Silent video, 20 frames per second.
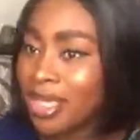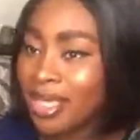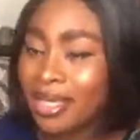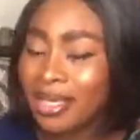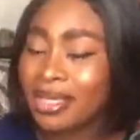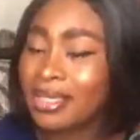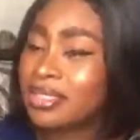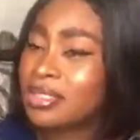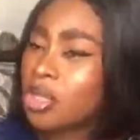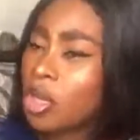
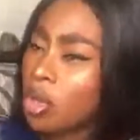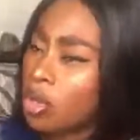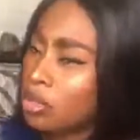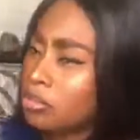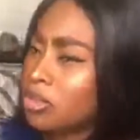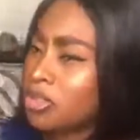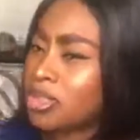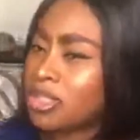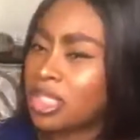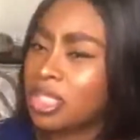it's
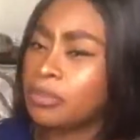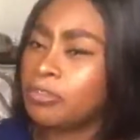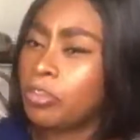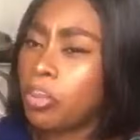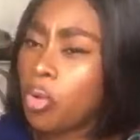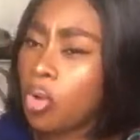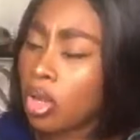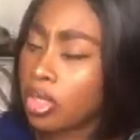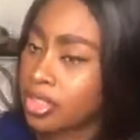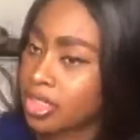almost
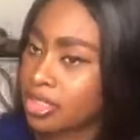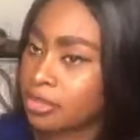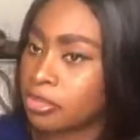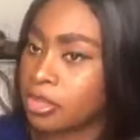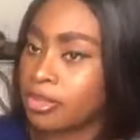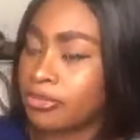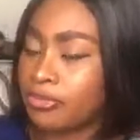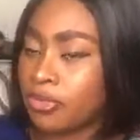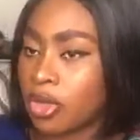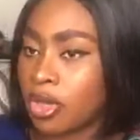impossible
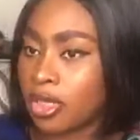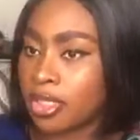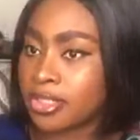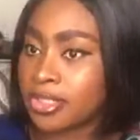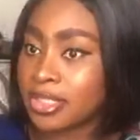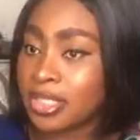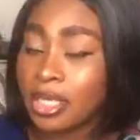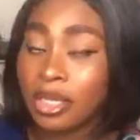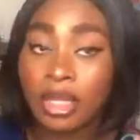for us.